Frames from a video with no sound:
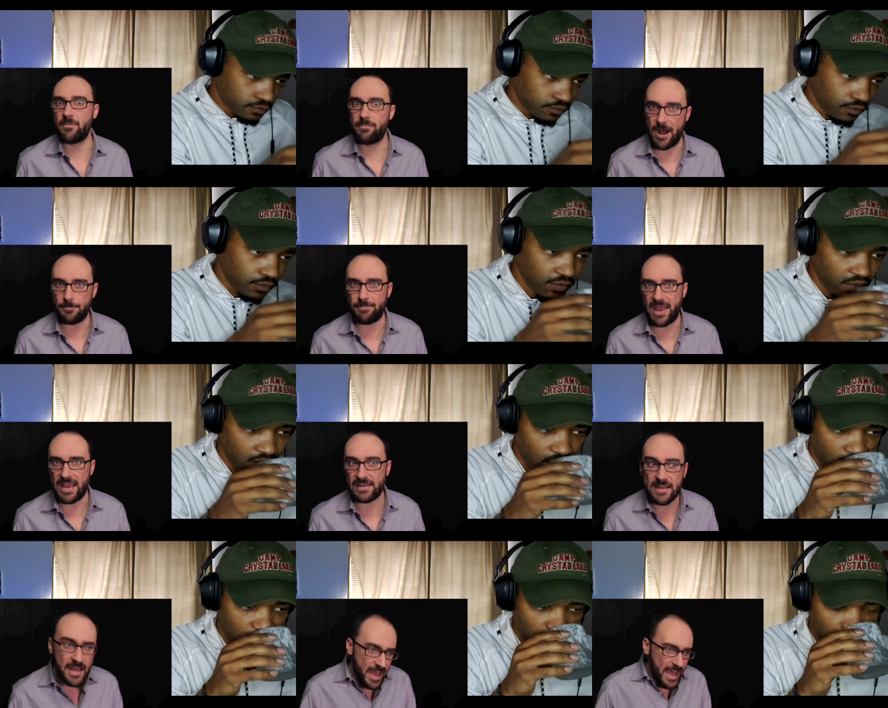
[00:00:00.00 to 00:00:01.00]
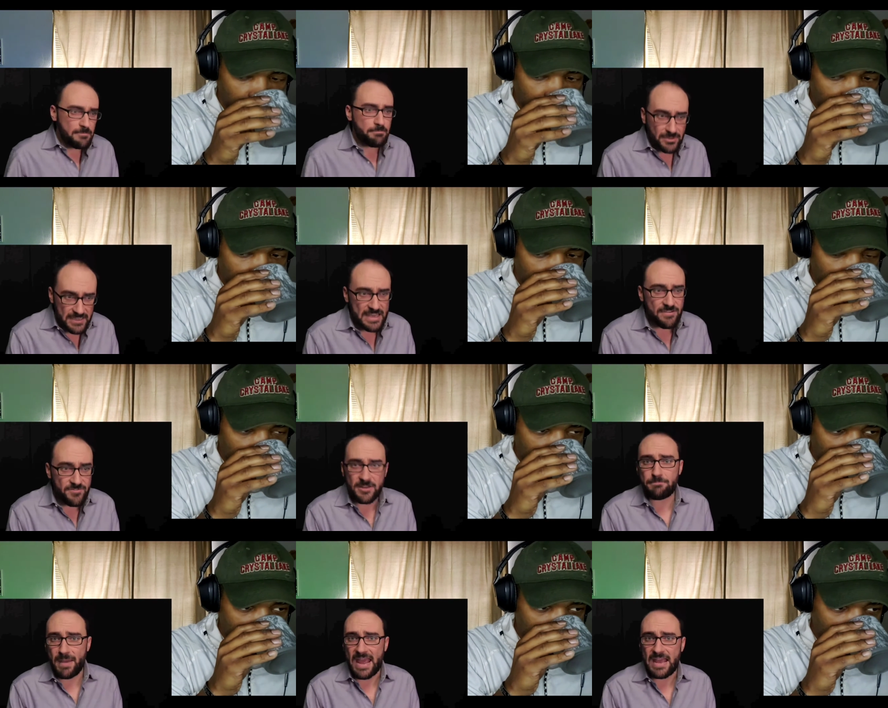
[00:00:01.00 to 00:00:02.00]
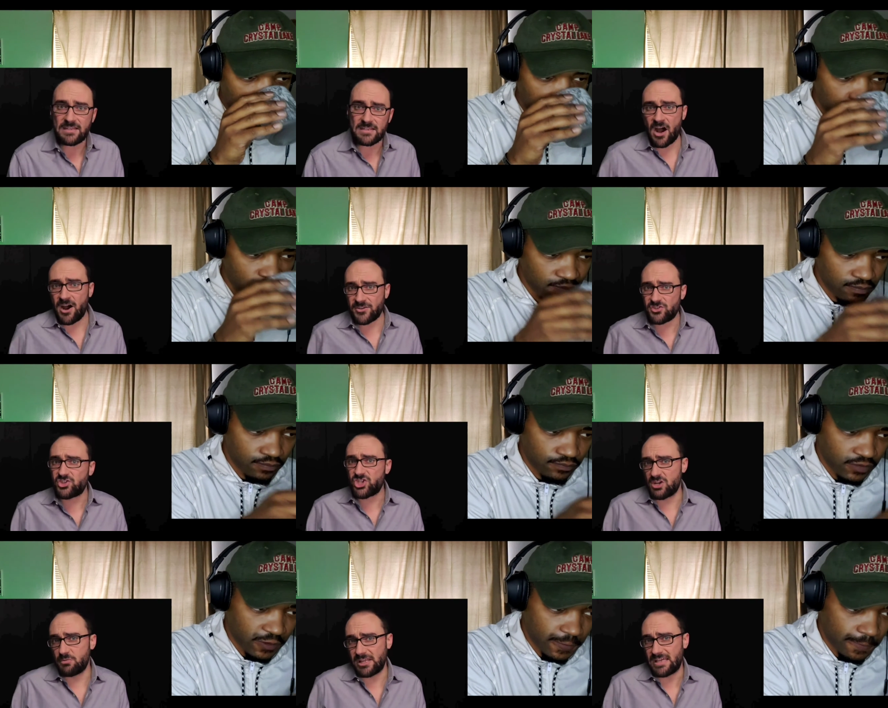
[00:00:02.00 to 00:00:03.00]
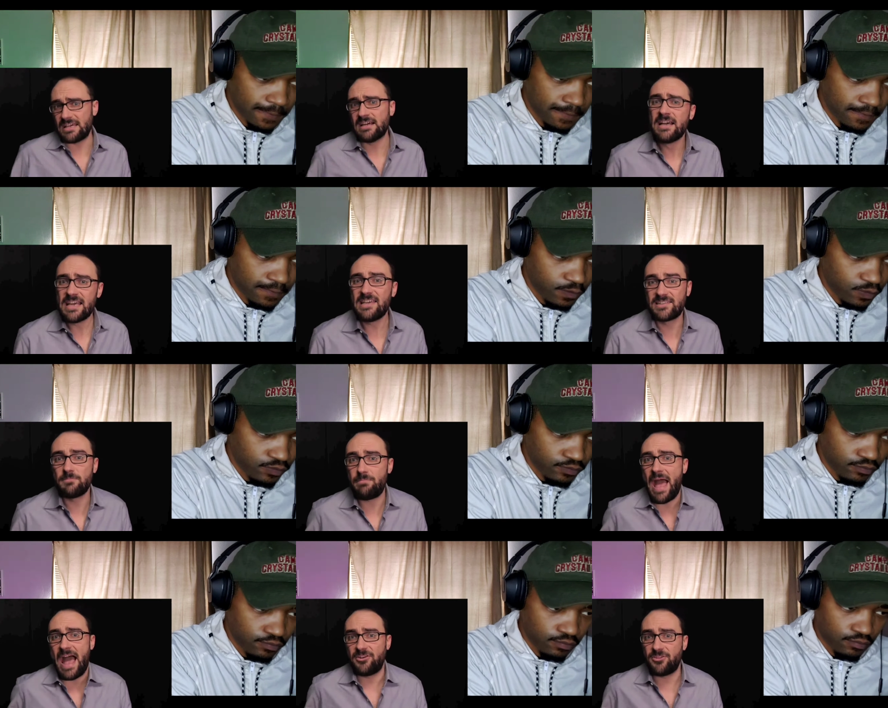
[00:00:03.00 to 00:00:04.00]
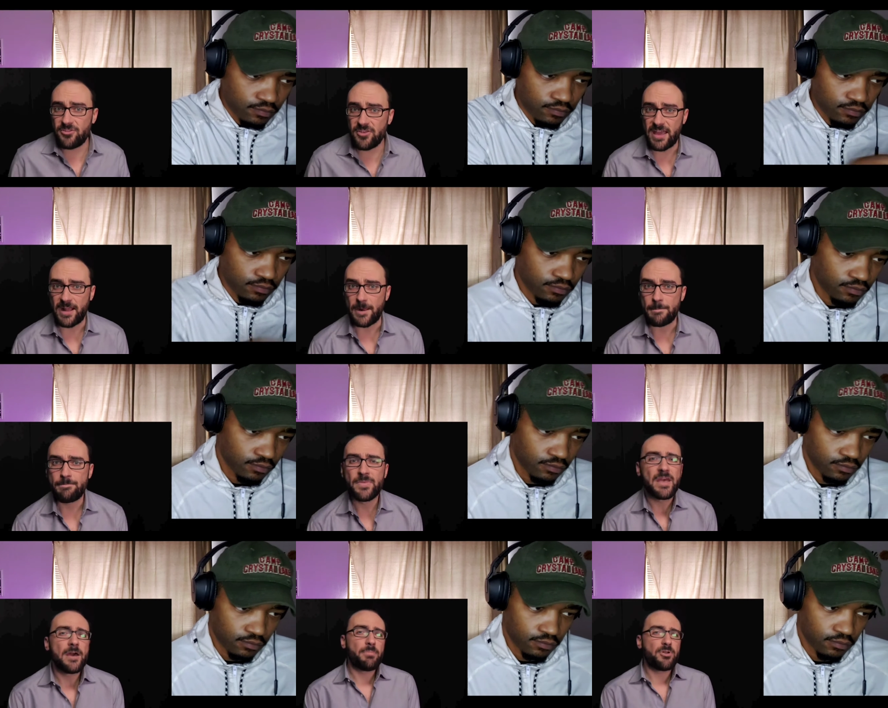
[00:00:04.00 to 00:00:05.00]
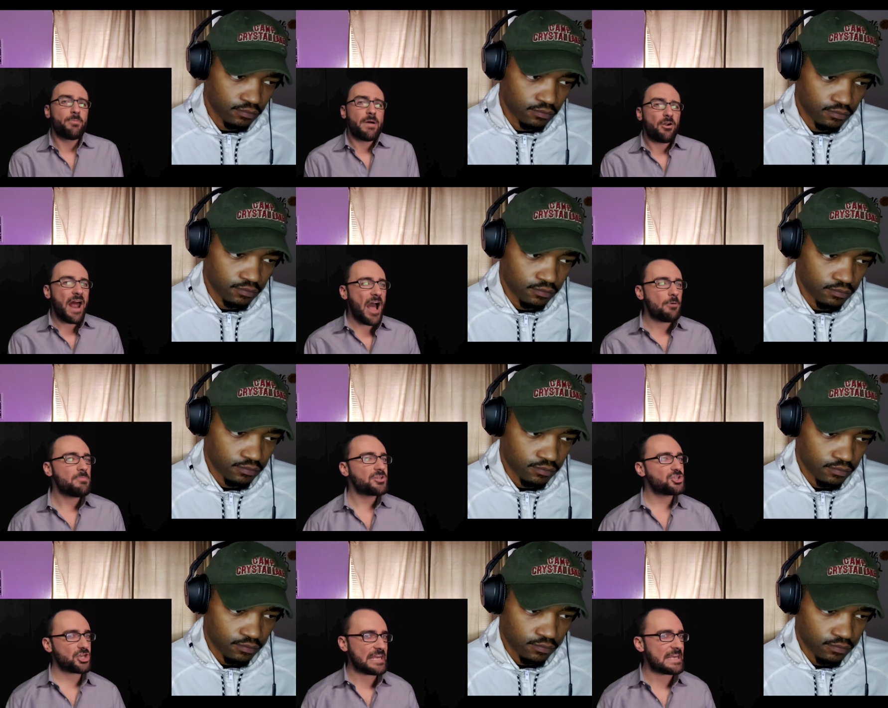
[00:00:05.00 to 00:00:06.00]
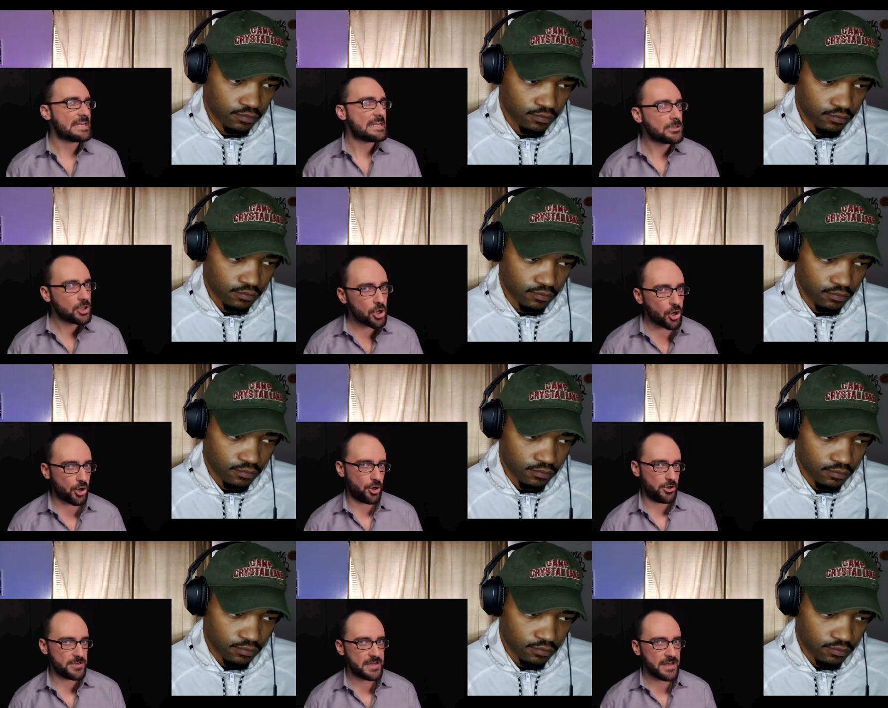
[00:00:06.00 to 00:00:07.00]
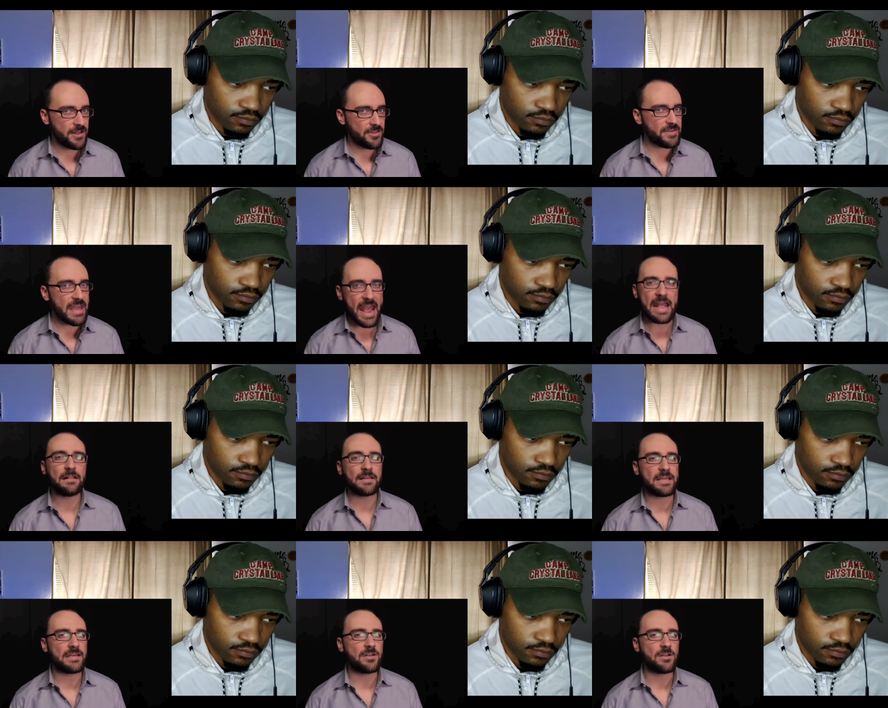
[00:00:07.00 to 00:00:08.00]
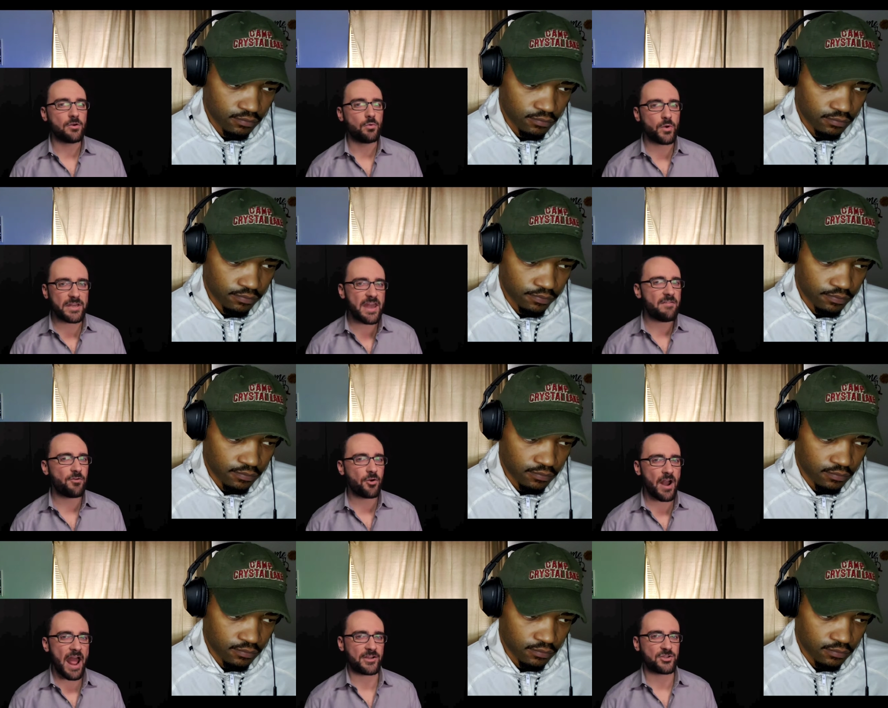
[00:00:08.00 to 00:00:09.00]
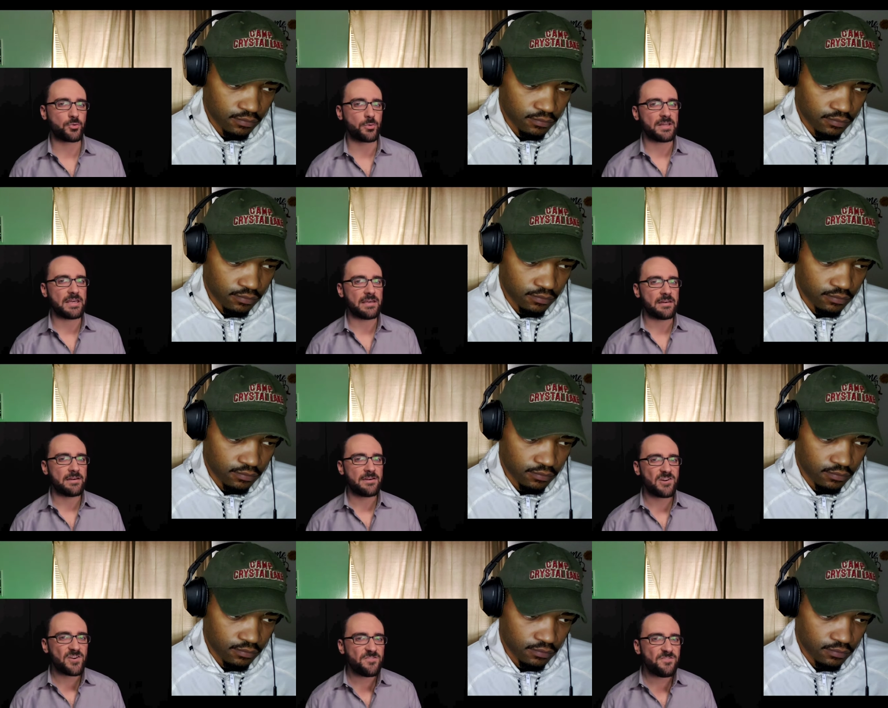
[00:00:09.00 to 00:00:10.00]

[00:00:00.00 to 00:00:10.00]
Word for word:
Speaker 1: exam about pain and believe that pain to us generally is a bad thing. But no matter how much he learned, the alien would never actually